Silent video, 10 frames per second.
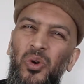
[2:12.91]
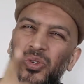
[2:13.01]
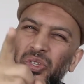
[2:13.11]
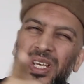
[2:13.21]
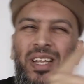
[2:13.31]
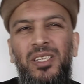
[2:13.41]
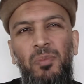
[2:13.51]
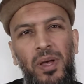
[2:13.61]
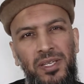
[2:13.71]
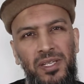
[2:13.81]
Your son is
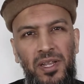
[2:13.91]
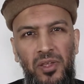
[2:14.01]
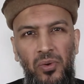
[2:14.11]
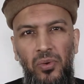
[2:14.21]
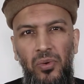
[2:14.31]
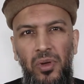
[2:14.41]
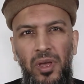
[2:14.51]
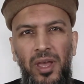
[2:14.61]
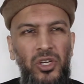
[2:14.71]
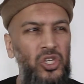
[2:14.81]
better than you.
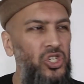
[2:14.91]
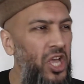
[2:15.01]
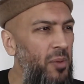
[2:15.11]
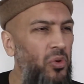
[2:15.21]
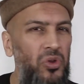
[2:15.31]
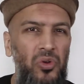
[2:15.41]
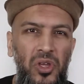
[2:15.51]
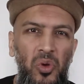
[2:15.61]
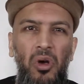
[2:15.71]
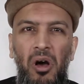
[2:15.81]
Shame on you that
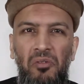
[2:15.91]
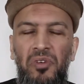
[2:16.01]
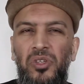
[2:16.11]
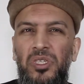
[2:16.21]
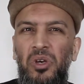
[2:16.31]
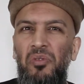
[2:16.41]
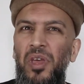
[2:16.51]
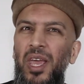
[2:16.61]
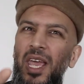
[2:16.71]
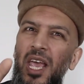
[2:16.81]
you can't fix yourself.
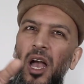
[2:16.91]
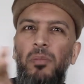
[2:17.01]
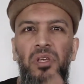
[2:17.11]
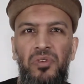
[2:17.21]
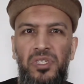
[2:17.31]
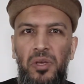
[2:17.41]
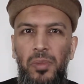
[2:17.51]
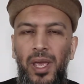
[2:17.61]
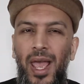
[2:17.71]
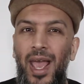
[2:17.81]
He comes to visit
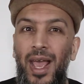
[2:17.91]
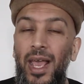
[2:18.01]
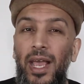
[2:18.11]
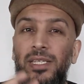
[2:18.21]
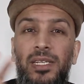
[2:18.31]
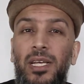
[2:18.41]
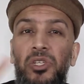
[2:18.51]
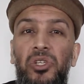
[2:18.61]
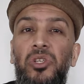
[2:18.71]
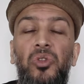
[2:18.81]
me. His
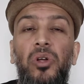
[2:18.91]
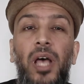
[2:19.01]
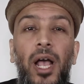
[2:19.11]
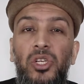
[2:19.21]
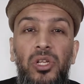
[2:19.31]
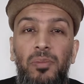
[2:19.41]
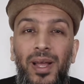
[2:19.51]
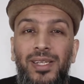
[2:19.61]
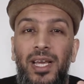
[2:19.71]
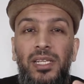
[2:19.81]
intention is not to actually
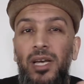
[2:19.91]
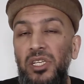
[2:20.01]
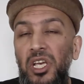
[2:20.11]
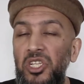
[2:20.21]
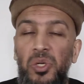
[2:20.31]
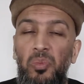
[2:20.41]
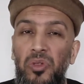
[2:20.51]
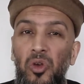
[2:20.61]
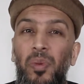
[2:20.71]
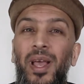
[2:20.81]
maintain ties of kinship
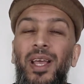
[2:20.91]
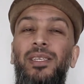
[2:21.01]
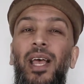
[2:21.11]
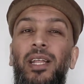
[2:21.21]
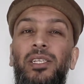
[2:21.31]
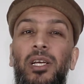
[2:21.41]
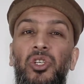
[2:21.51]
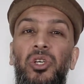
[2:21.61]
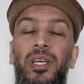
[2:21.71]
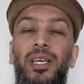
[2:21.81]
with you, but his
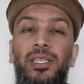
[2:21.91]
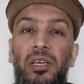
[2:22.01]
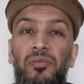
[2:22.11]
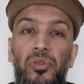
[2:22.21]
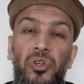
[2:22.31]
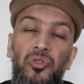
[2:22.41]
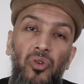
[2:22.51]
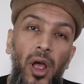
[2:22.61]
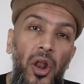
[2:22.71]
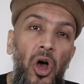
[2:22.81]
intention is evil to
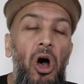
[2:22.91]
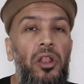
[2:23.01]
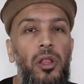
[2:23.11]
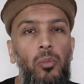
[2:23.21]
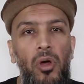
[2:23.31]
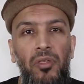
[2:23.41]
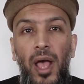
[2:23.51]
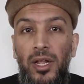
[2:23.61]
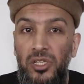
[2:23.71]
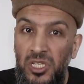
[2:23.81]
try and hurt the brother
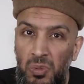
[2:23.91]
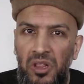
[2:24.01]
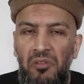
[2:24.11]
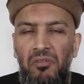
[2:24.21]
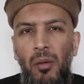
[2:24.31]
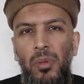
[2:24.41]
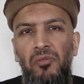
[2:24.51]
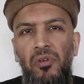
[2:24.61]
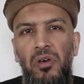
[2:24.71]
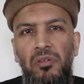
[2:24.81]
and to split the family
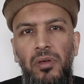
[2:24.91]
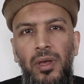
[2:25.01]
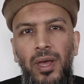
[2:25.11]
further.